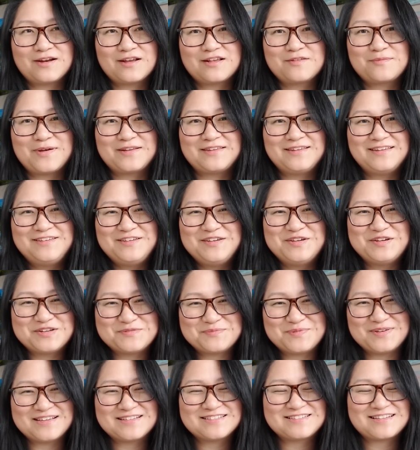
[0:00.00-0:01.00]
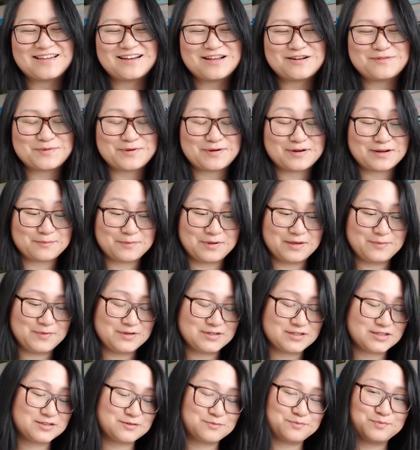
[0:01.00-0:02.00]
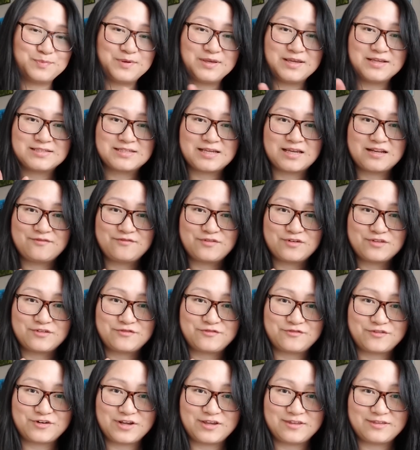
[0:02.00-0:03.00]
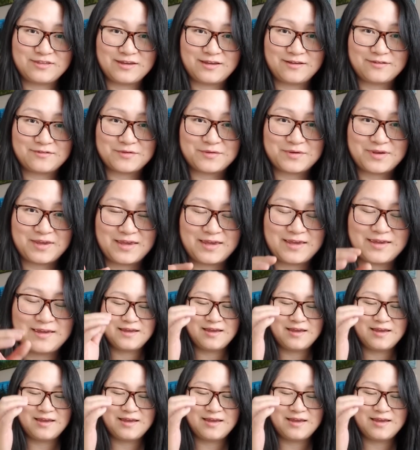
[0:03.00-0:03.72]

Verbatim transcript: expecting you to be excited about it. Maybe just be excited for the free things, okay?